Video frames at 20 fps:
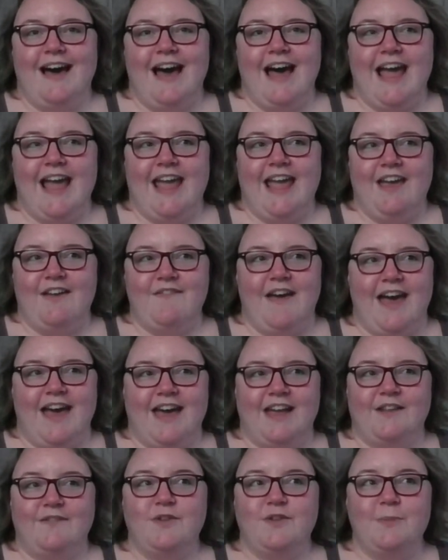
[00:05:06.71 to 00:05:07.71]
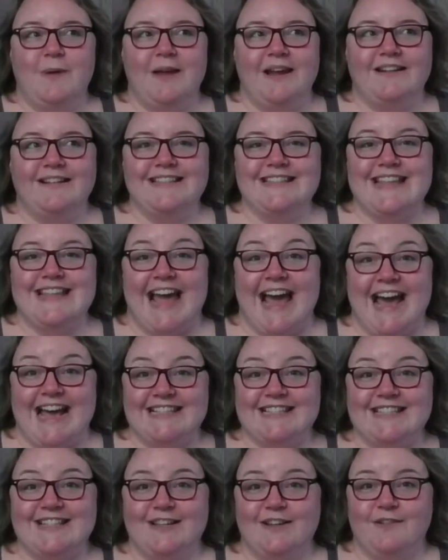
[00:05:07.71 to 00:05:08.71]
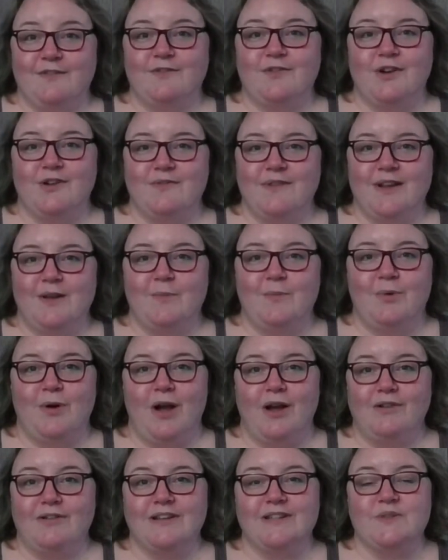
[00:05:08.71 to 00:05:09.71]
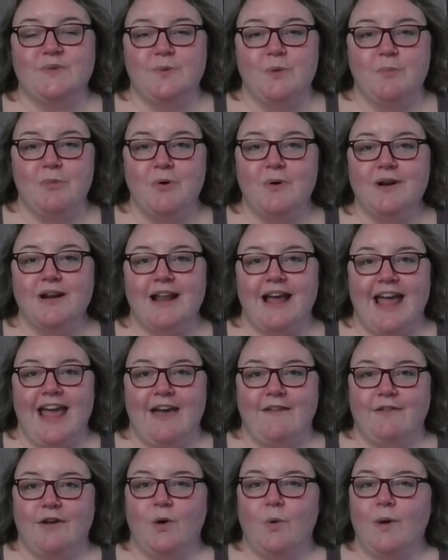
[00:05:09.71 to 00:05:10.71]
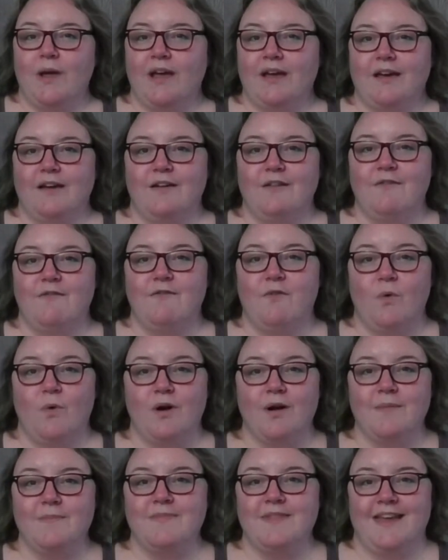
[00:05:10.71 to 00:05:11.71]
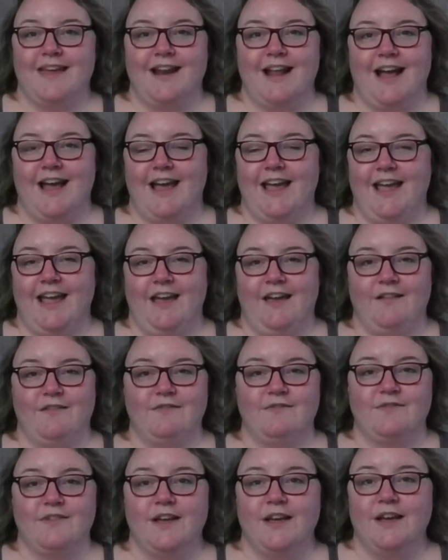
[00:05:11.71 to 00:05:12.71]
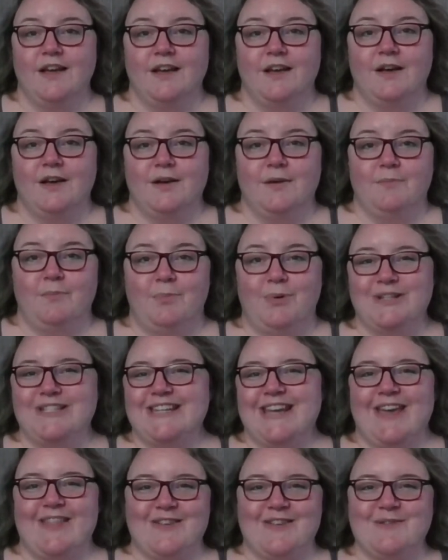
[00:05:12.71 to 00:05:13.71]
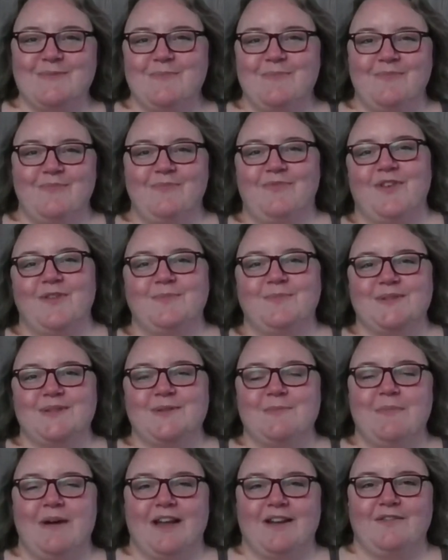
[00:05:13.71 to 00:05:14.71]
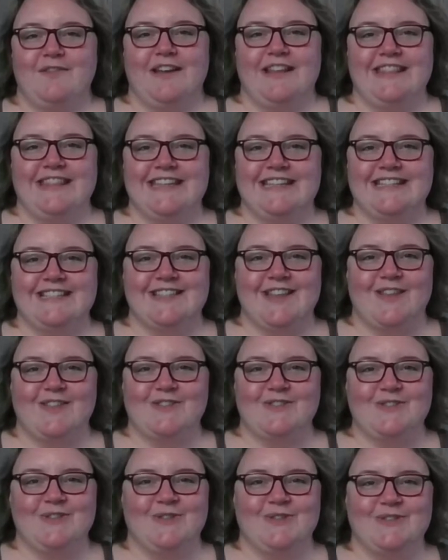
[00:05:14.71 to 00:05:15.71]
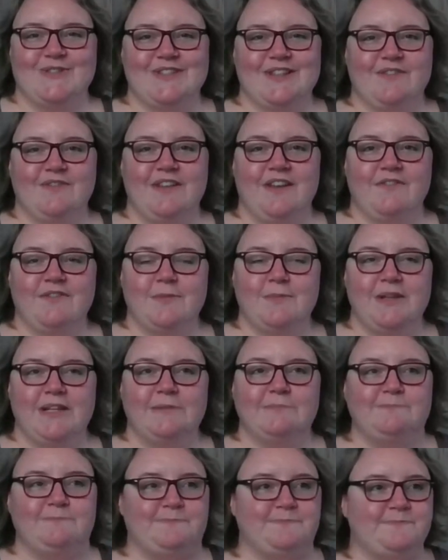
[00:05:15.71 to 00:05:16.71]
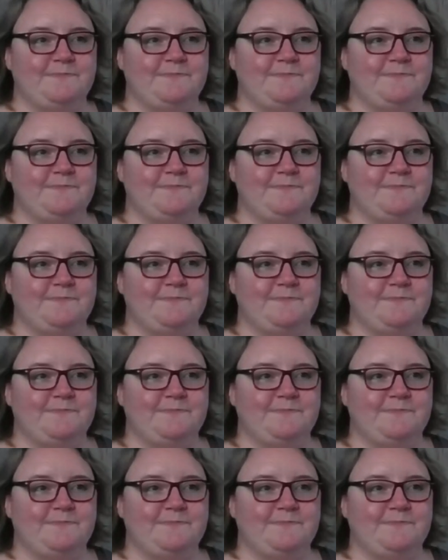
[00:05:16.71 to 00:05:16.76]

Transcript: I have had a few parents ask for a written progress report. I have a quick form that I have put together from some modified things other tutors have given me.